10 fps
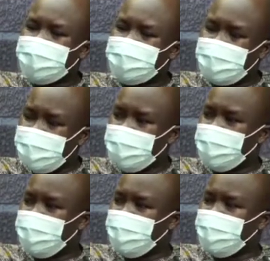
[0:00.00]
key,
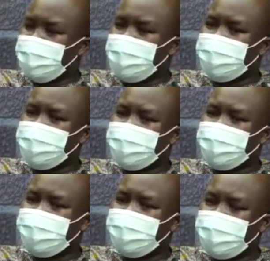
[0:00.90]

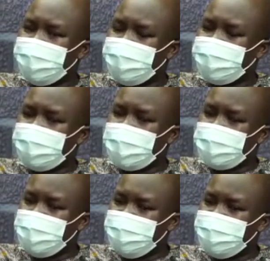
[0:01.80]
for such
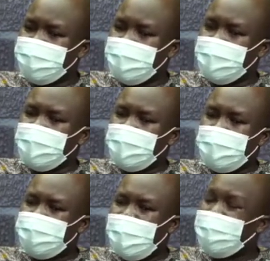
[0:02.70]
people. And then
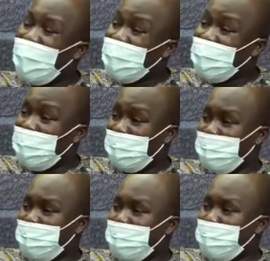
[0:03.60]
we have anger.
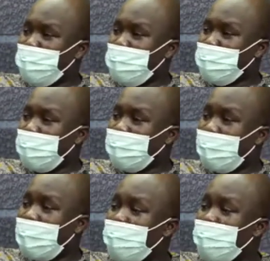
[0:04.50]
People sometimes can be